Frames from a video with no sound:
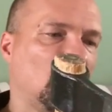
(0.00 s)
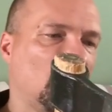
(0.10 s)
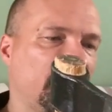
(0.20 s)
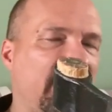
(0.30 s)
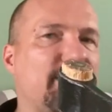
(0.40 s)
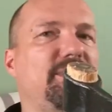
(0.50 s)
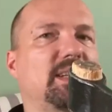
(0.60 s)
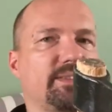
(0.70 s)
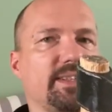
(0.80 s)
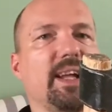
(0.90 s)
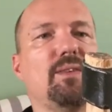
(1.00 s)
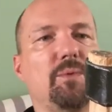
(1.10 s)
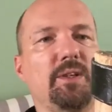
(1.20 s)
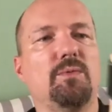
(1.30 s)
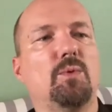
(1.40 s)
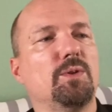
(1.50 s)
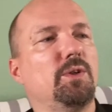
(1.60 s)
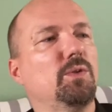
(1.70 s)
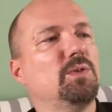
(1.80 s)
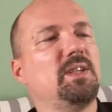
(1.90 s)
on the heavier side when you want to
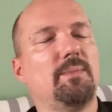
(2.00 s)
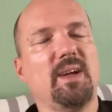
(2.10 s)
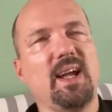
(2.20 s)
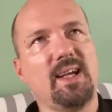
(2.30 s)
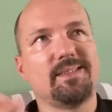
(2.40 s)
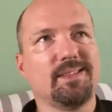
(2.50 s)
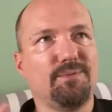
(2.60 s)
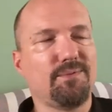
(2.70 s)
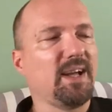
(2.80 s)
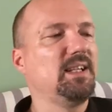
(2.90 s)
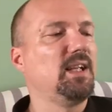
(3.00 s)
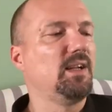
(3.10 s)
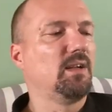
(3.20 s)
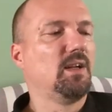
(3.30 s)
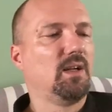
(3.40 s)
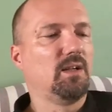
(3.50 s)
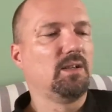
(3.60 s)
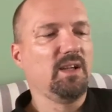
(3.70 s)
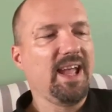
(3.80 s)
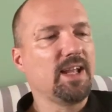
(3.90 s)
use them as a fighting
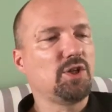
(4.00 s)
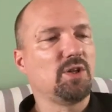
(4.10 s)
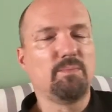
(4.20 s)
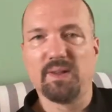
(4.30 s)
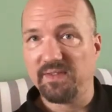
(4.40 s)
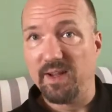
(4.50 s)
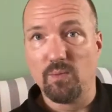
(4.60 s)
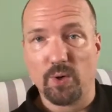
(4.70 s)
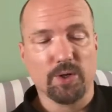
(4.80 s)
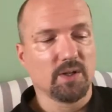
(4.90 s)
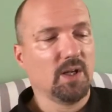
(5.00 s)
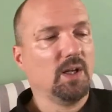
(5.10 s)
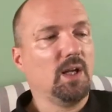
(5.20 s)
uh, hatchet, but they work.